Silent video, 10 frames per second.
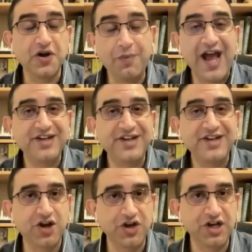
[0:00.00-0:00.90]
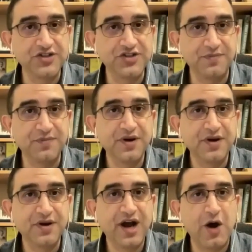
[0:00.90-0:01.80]
global
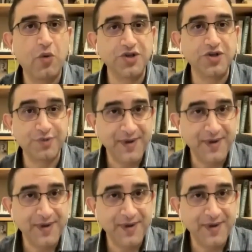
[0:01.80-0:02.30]
anti-colonialism was